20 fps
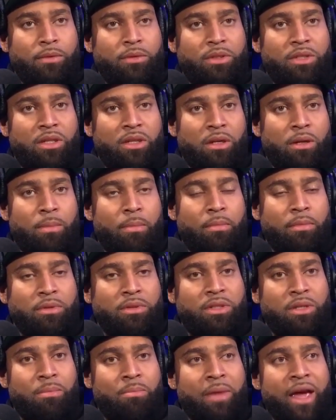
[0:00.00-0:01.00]
to
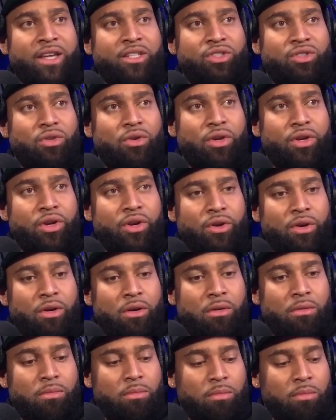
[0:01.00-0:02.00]
make sure
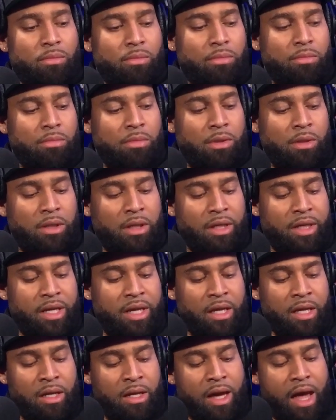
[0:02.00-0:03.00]
you're
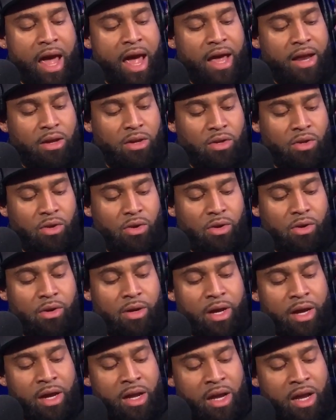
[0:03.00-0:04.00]
looking at your
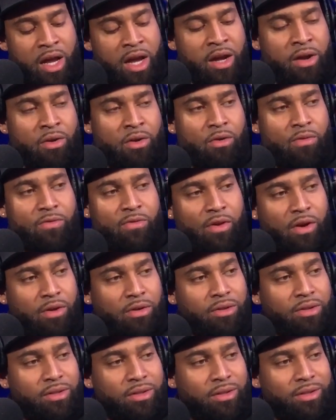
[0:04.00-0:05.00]
inner
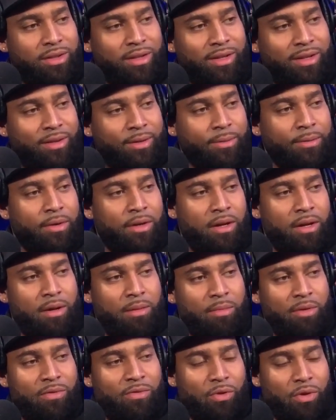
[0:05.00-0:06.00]
first
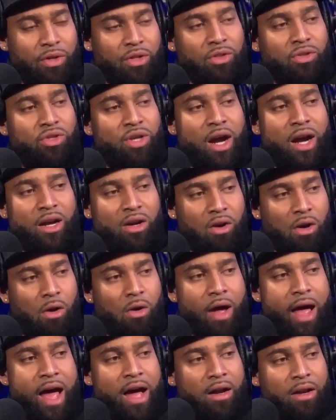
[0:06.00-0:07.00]
before you try to
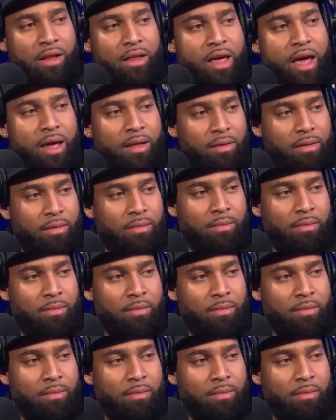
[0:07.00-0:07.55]
go out of that